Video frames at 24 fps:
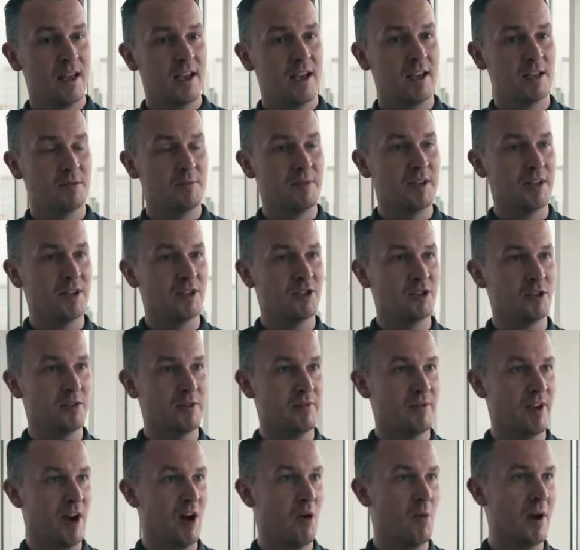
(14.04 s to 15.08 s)
It's making sure
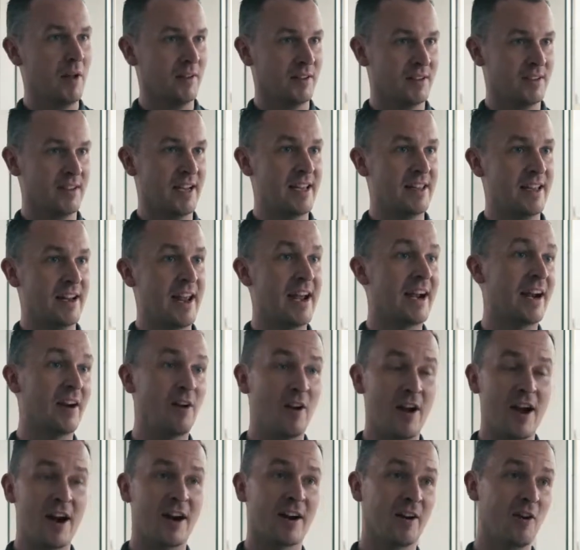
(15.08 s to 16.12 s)
you've got a well-designed and
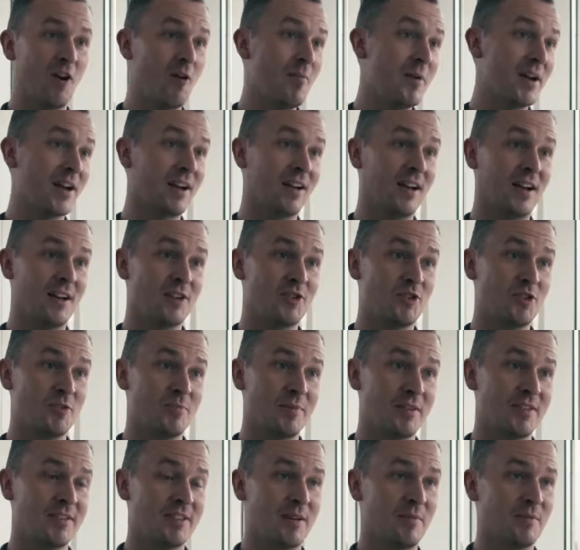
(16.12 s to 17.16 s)
ergonomic classroom
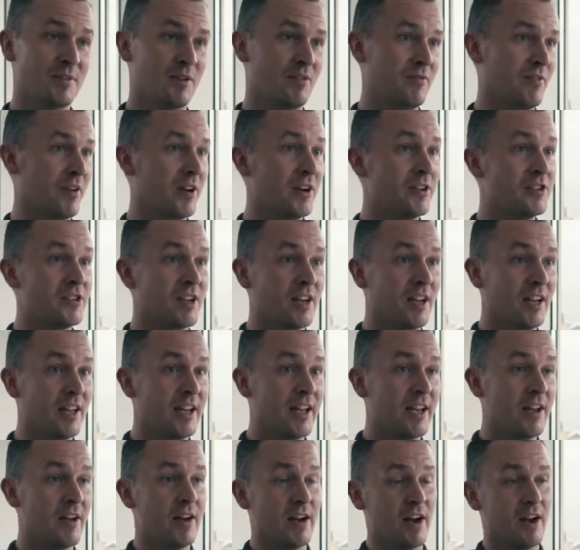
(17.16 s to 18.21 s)
in terms of furniture
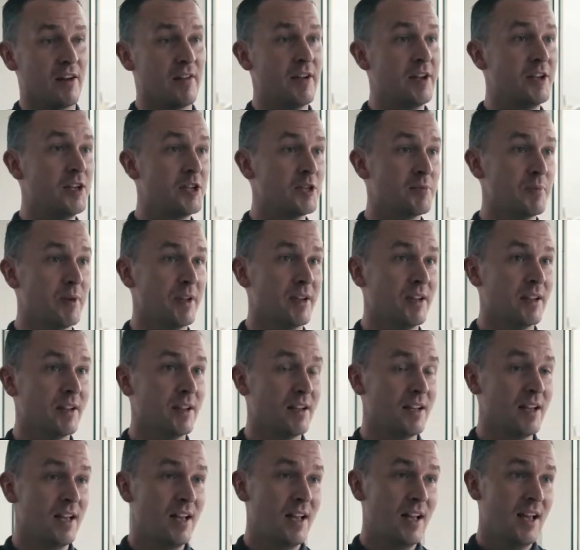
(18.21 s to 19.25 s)
layout and arrangement.
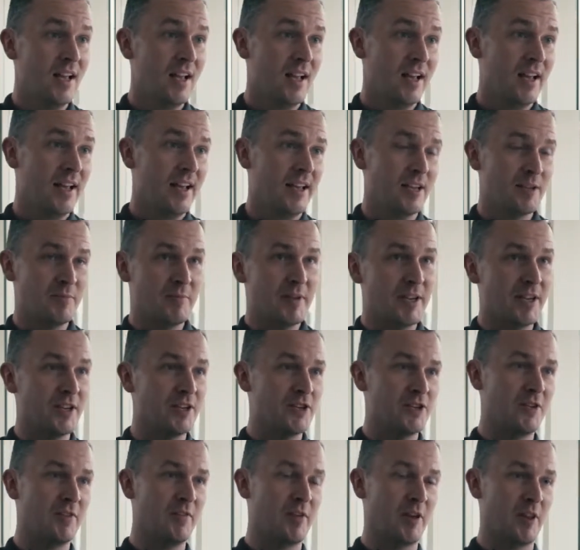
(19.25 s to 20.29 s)
It's making
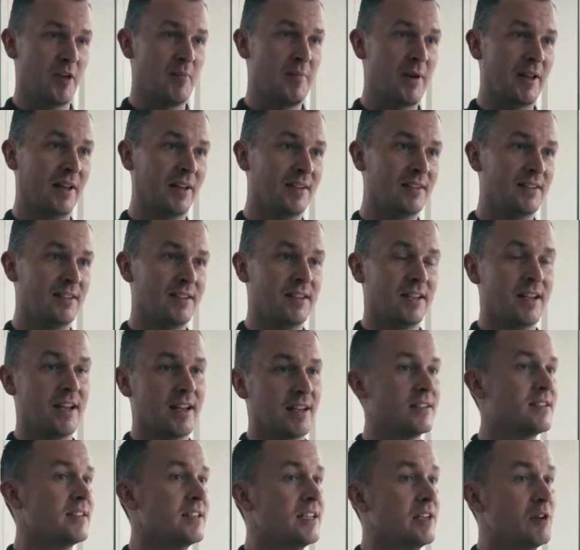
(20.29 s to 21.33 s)
sure you've got the ability to kind
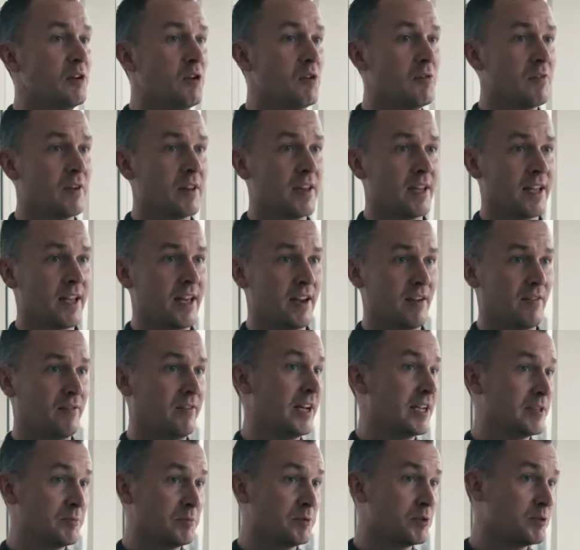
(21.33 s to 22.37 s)
of see over the kind of
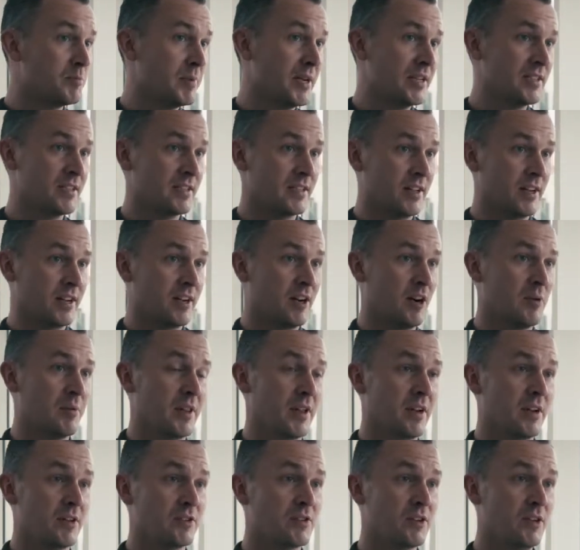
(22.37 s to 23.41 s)
flexible spaces that occur
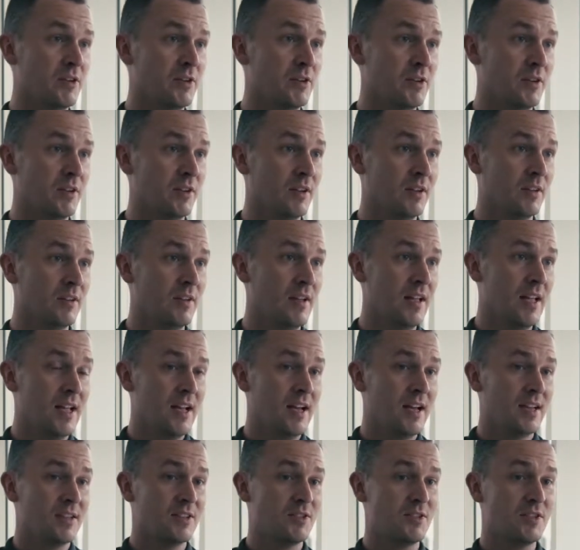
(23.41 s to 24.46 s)
within a school.
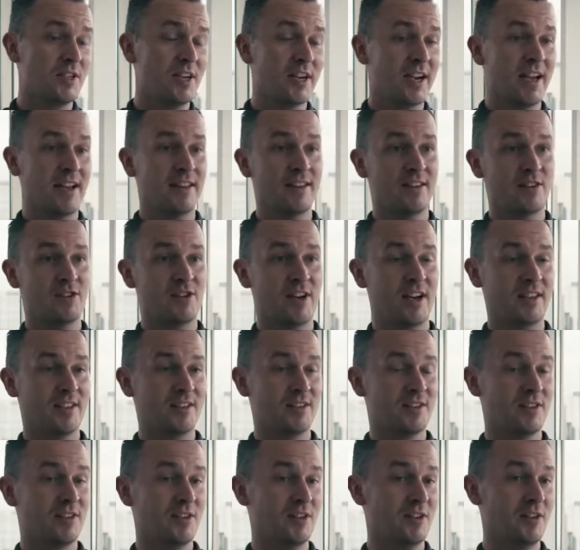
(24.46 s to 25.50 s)
So you're getting the
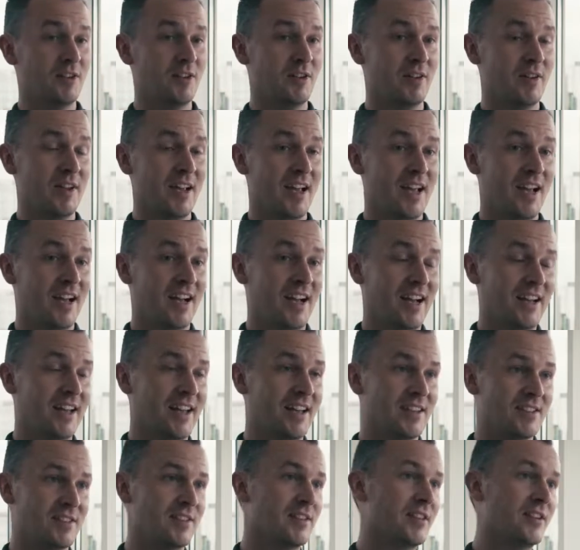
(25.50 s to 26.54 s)
chance to, I
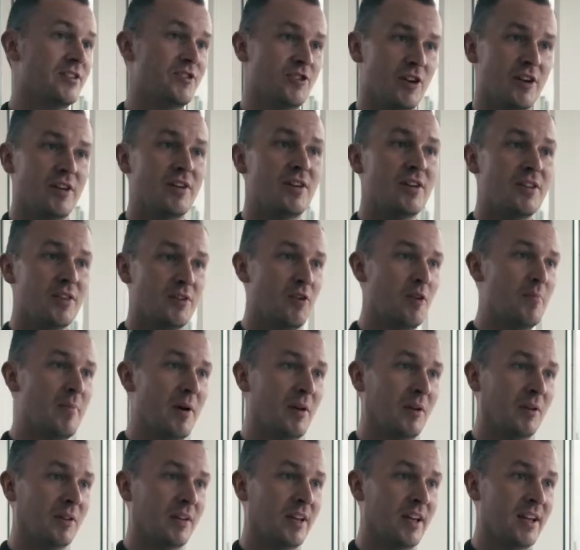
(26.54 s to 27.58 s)
guess, see the journey through a
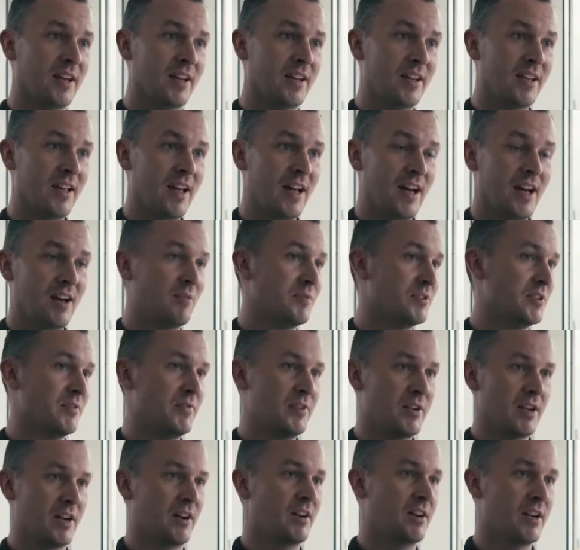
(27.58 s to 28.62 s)
building, and obviously
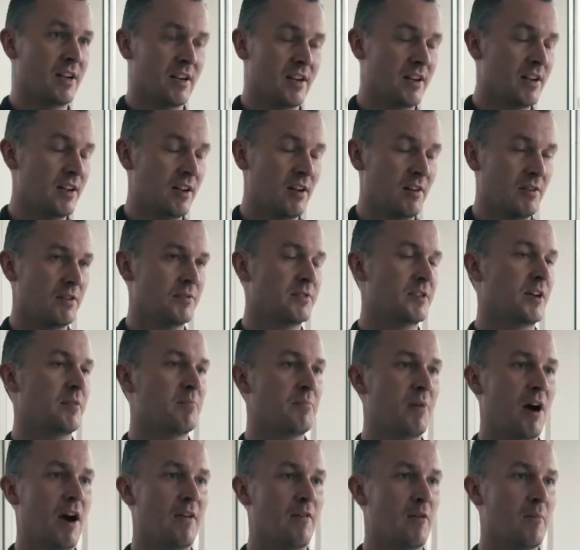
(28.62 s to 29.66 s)
if you're sort
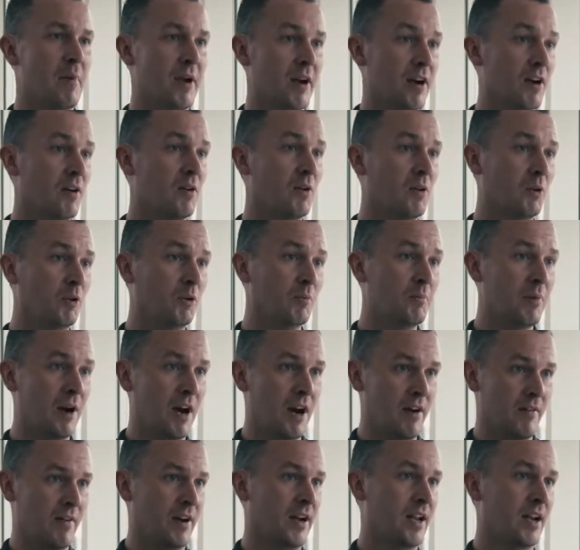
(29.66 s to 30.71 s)
of part of a bigger whole,
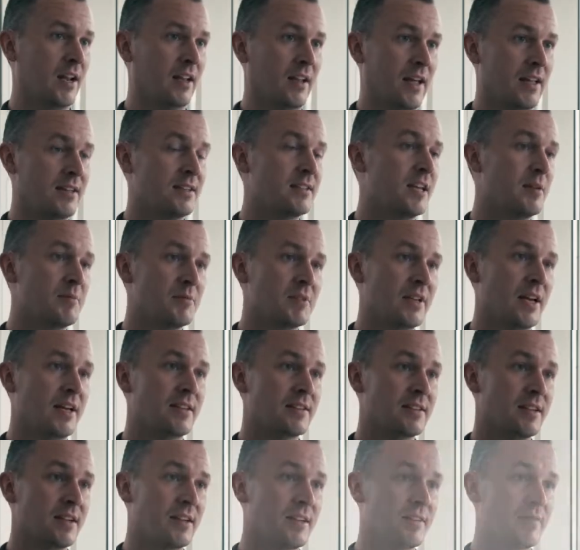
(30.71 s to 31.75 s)
part of a kind of landscape setting.